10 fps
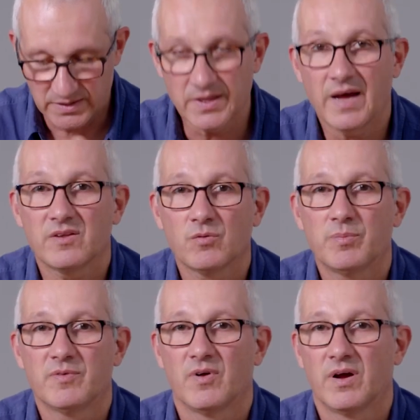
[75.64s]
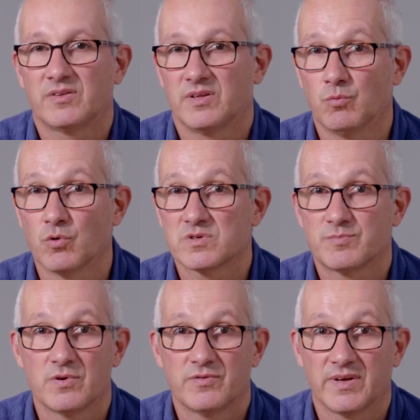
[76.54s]
Now that is what provides the
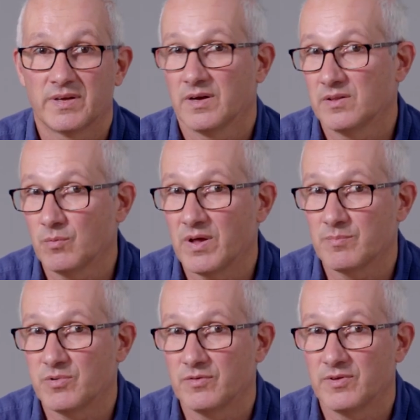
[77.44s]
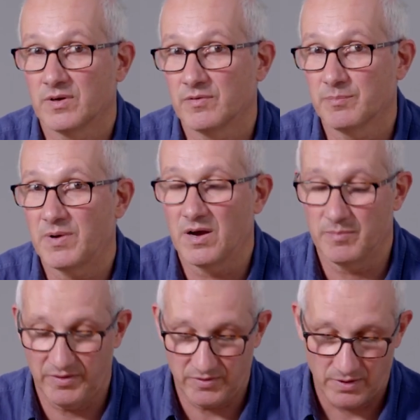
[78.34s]
waterproofing and the weatherproofing of your power
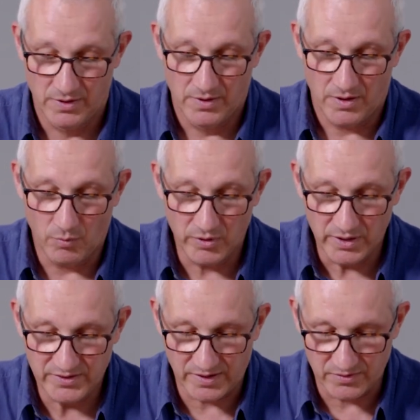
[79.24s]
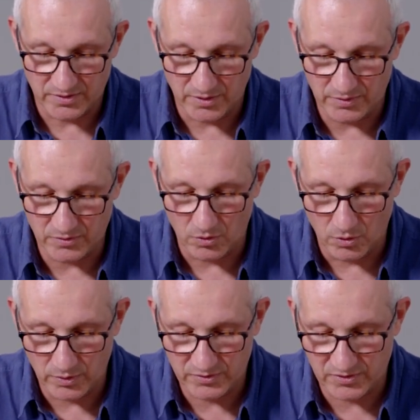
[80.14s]
meter. And what I tend to do is always